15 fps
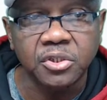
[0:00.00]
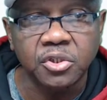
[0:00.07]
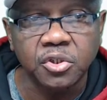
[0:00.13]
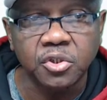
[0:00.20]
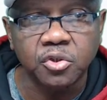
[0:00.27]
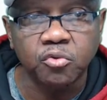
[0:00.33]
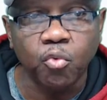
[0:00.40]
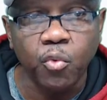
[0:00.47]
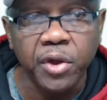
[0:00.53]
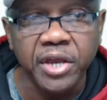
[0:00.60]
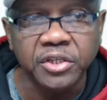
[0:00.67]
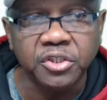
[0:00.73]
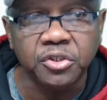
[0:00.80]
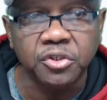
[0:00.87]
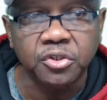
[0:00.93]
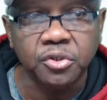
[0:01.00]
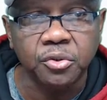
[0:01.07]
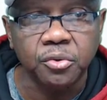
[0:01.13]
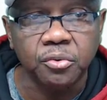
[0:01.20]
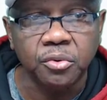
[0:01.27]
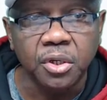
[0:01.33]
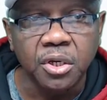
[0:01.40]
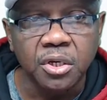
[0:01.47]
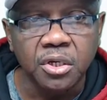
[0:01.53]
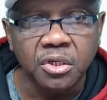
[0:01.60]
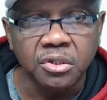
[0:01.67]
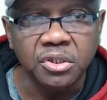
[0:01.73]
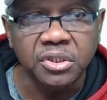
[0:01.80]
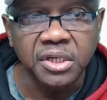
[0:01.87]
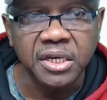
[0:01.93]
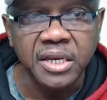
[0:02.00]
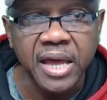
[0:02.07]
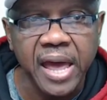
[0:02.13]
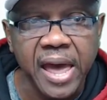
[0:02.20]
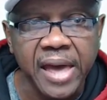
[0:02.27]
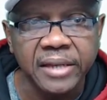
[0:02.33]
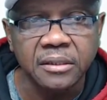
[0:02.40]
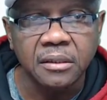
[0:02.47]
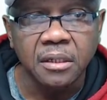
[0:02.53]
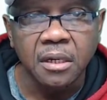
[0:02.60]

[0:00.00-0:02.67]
switch to. You see that?